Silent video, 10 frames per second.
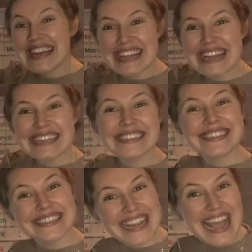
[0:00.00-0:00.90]
is
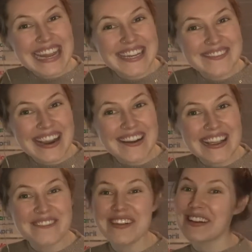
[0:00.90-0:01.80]

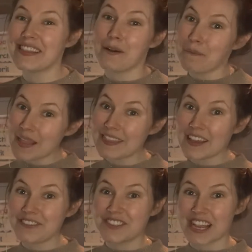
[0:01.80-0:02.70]
January. We're in the month
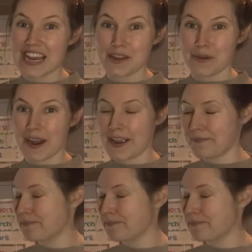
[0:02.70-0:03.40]
of January.